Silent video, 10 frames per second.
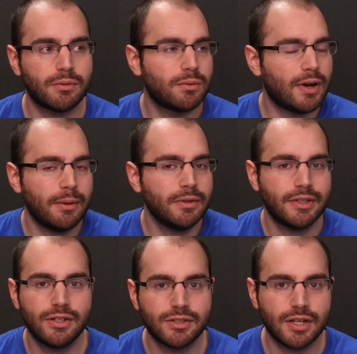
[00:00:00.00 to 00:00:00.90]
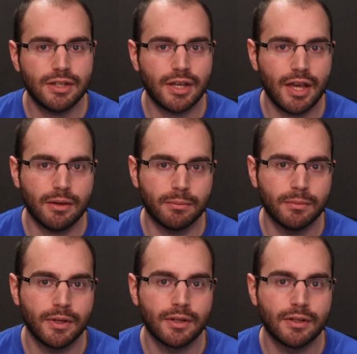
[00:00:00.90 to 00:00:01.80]
well, why weren't they just in the game?
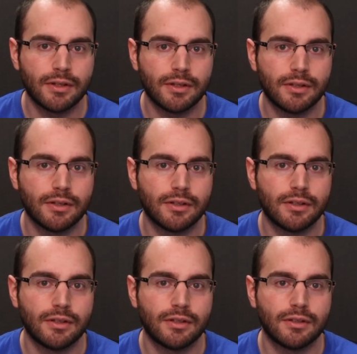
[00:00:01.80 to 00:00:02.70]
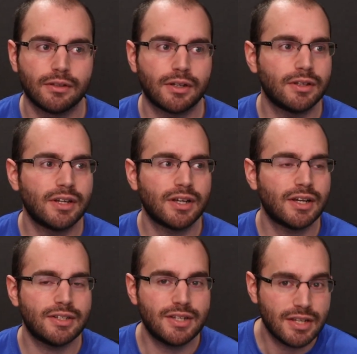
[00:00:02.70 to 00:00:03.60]
Like, are they going to
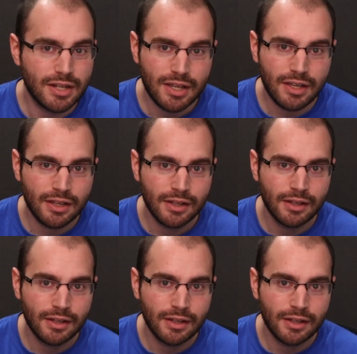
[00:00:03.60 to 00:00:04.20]
cut DDD?